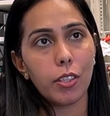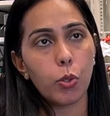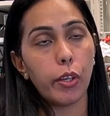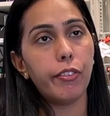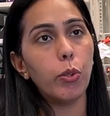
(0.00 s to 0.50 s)

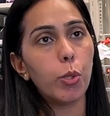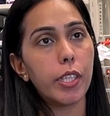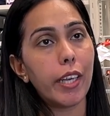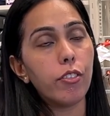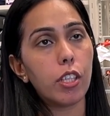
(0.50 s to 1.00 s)
So if you
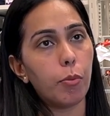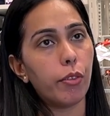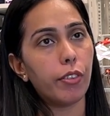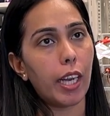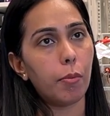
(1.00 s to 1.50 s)
save some
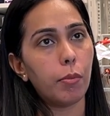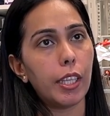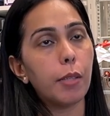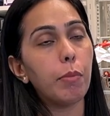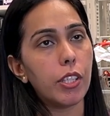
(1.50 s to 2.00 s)
of them,
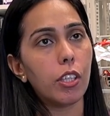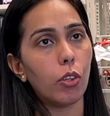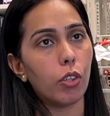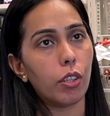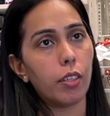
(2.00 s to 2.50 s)
it means a lot.